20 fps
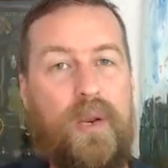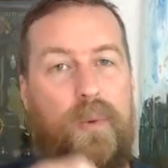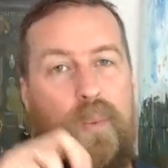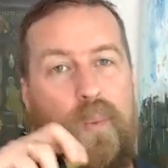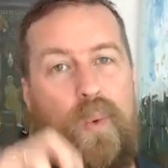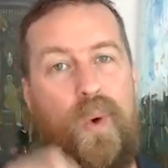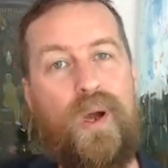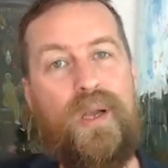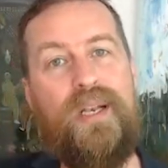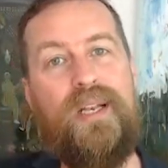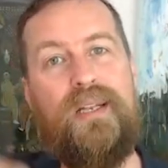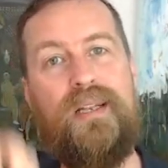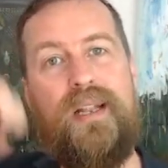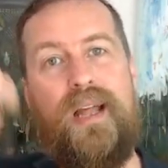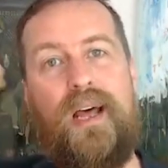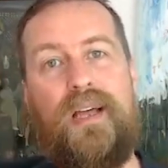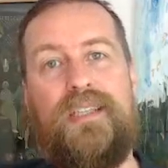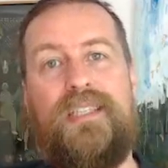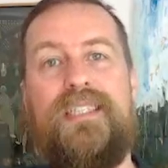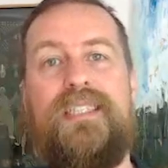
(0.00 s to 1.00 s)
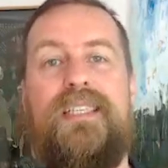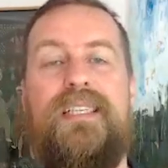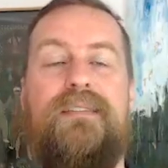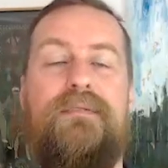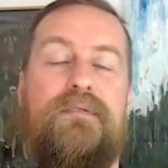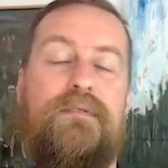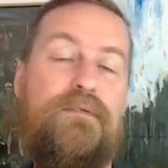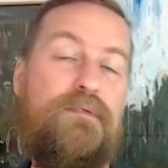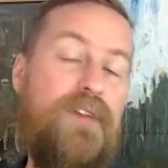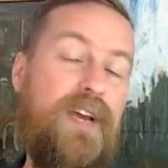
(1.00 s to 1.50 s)
and what has
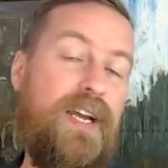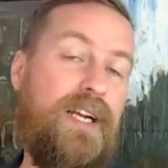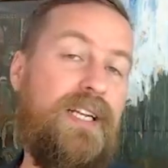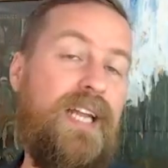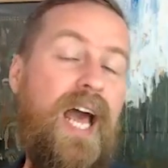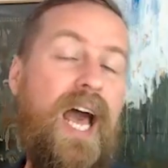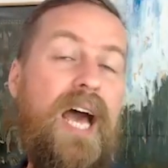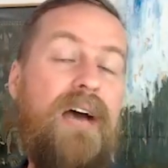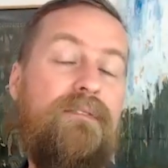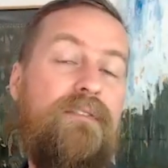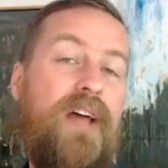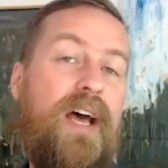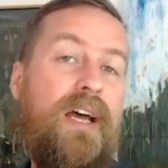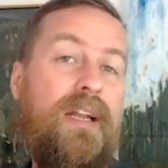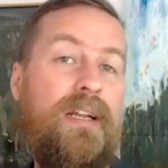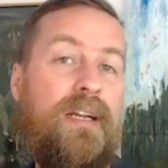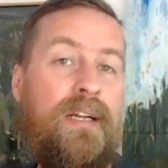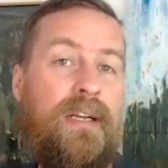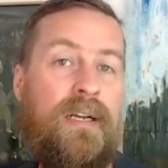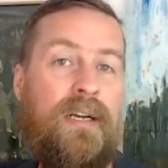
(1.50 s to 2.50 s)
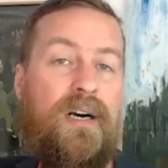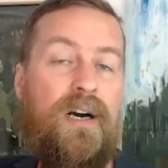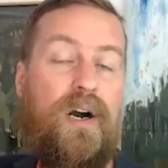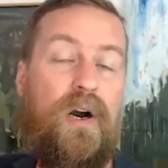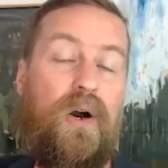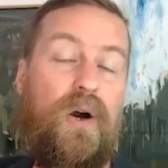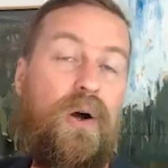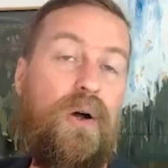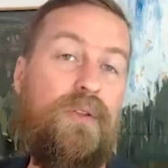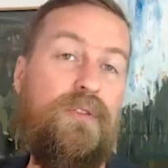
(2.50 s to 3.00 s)
in effect had that
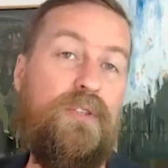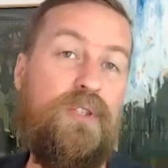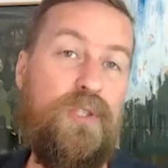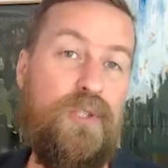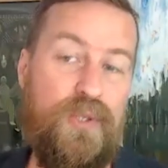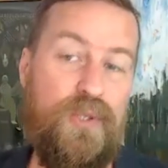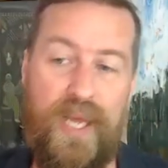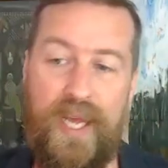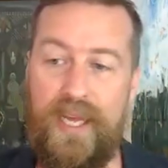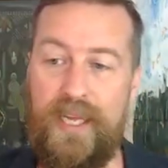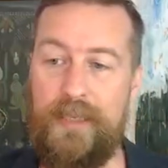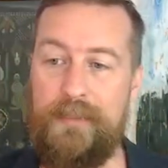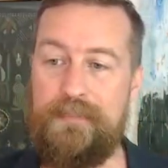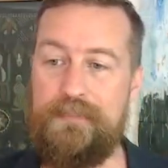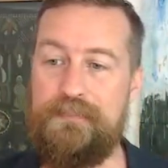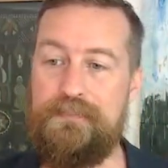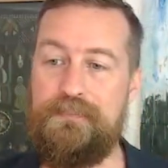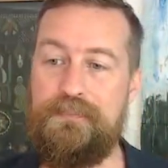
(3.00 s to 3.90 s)
on today?